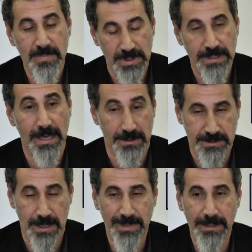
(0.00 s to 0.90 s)

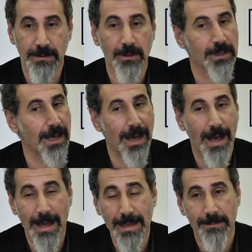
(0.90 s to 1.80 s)
Yes. I mean, look,
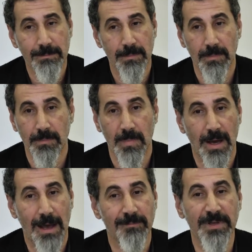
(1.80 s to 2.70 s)

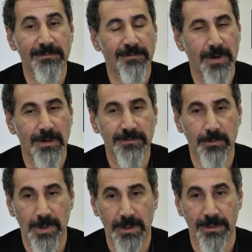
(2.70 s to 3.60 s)
I've been involved
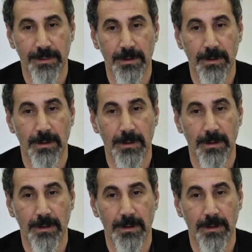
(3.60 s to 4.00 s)
with